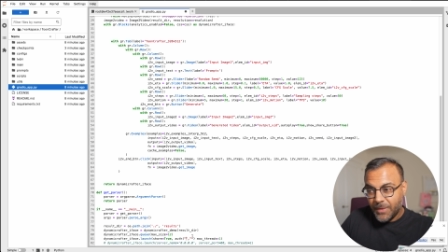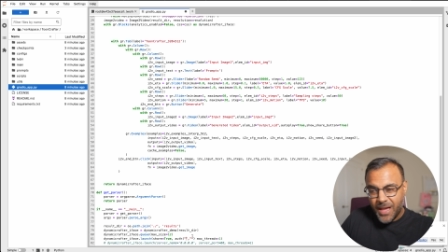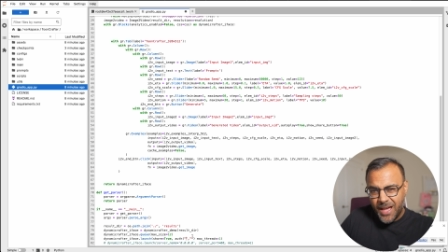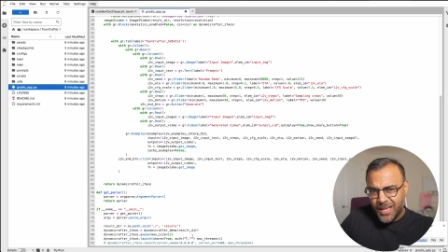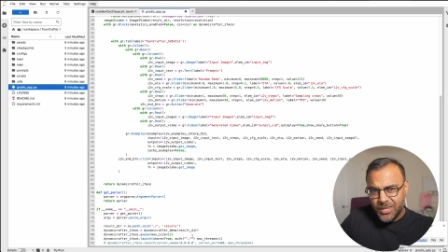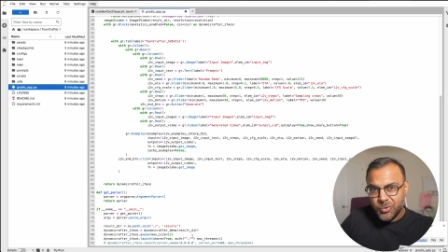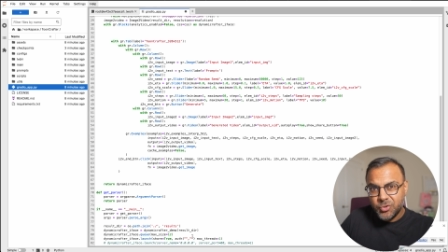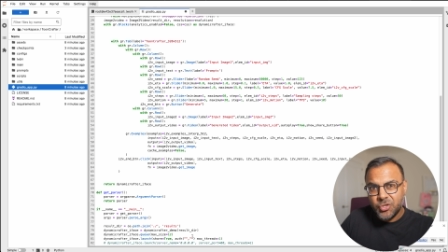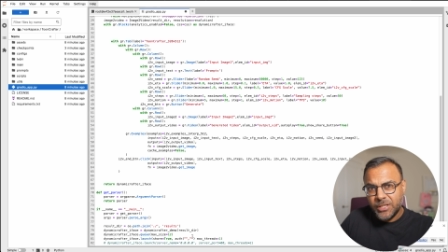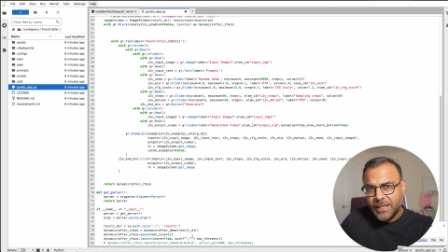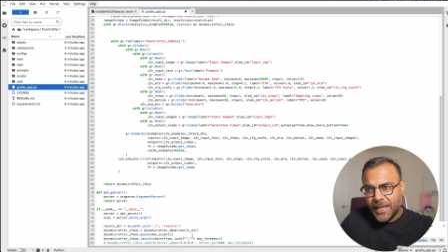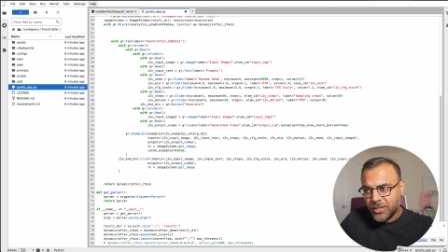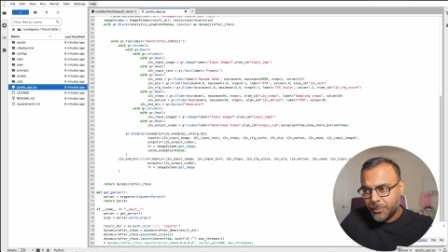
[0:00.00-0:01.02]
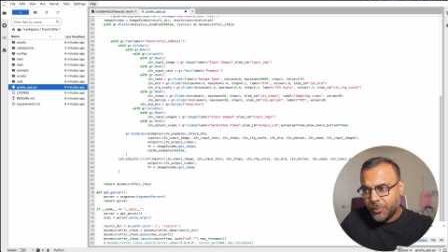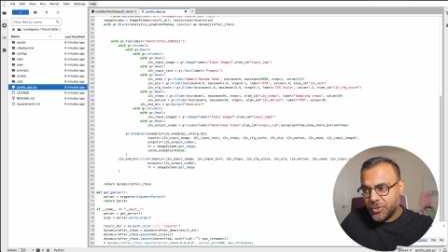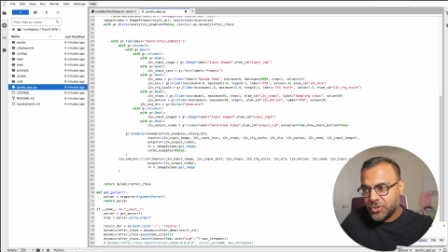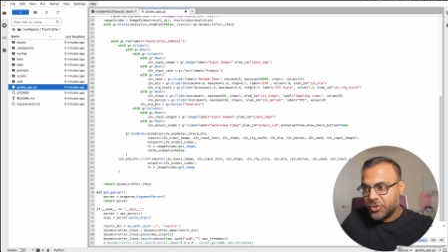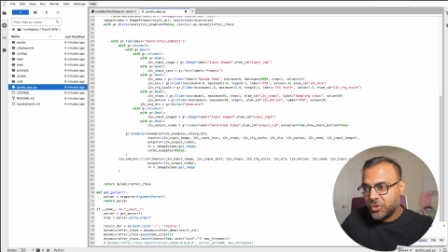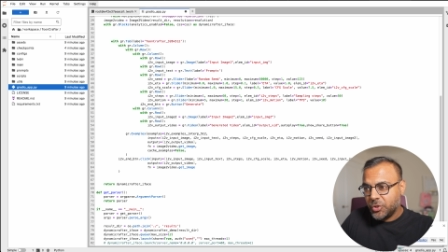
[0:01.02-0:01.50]
I usually like to put
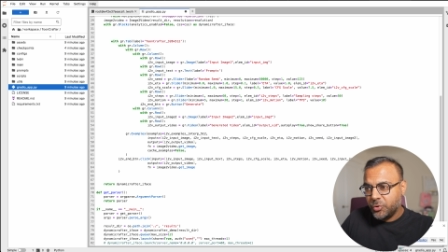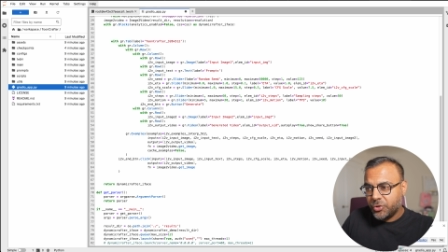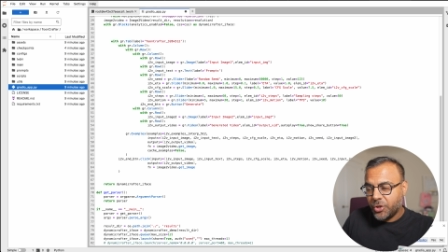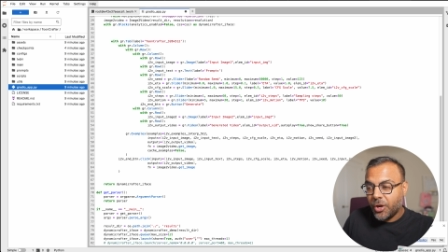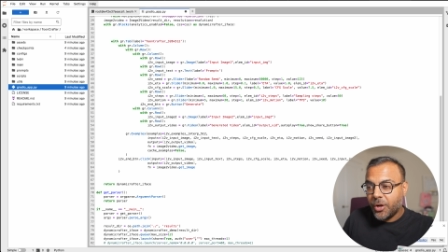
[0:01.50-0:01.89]
just user,